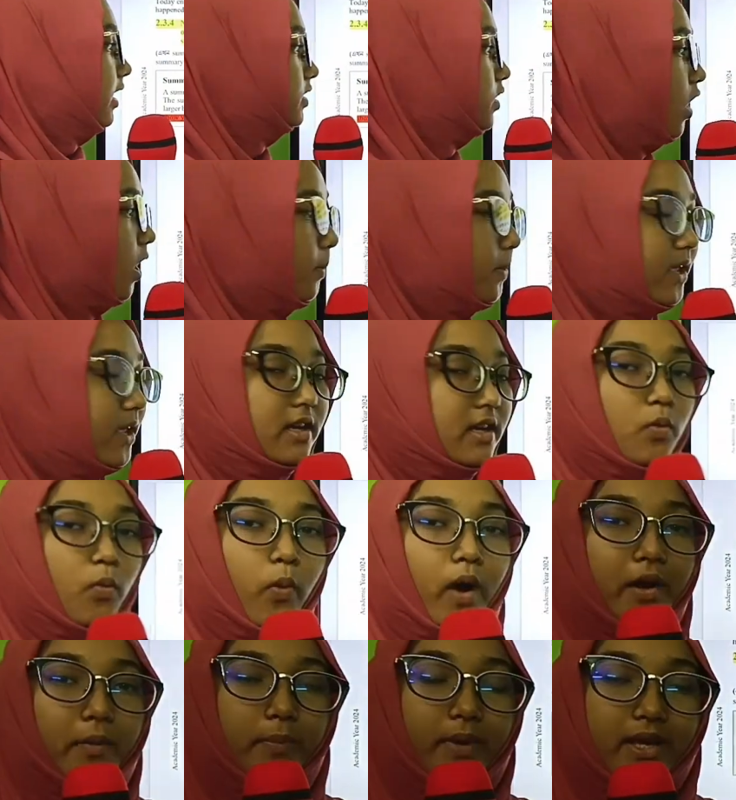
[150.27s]
topic,
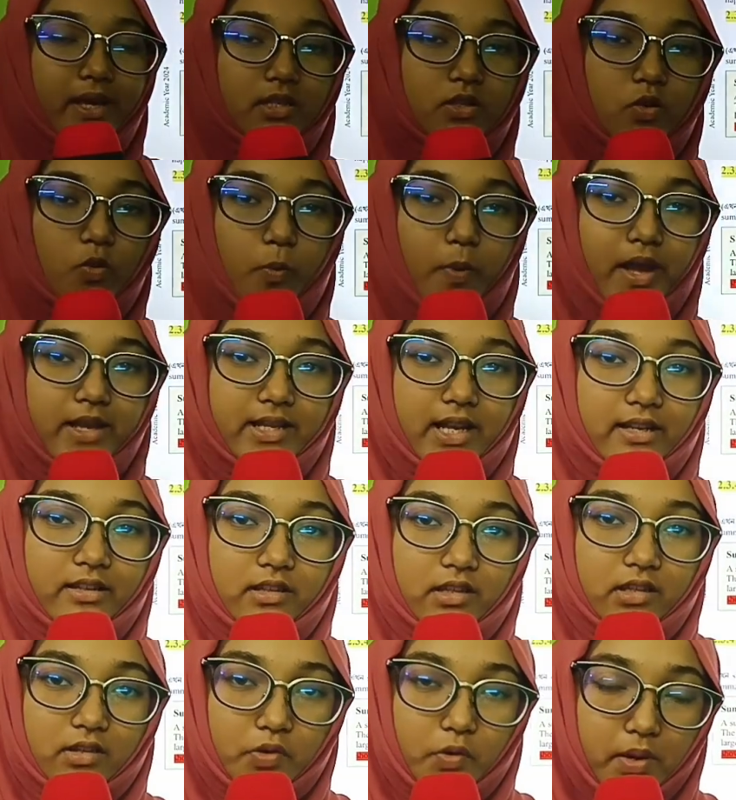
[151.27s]
1 page, 2 page, and
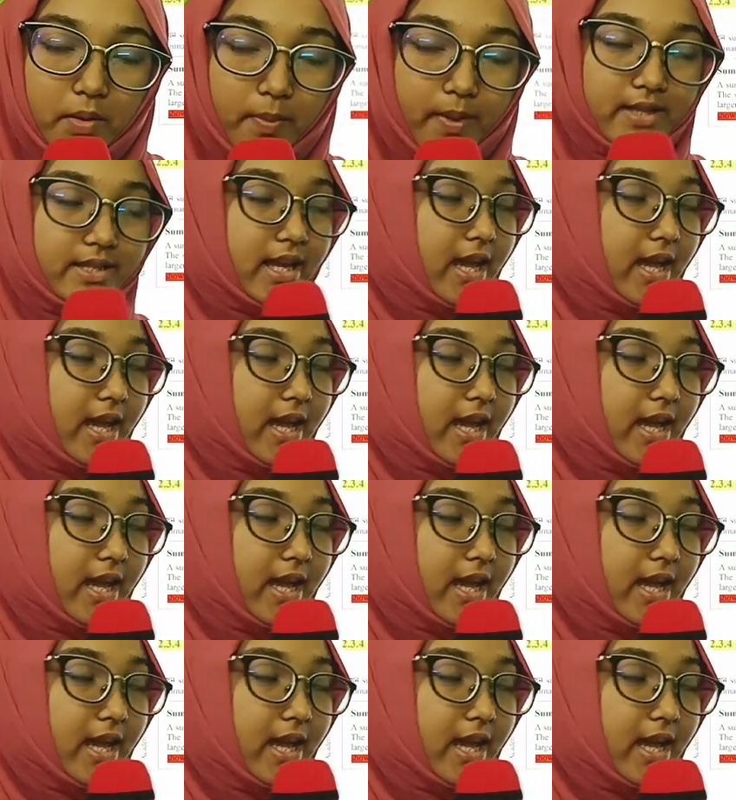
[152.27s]
3 page,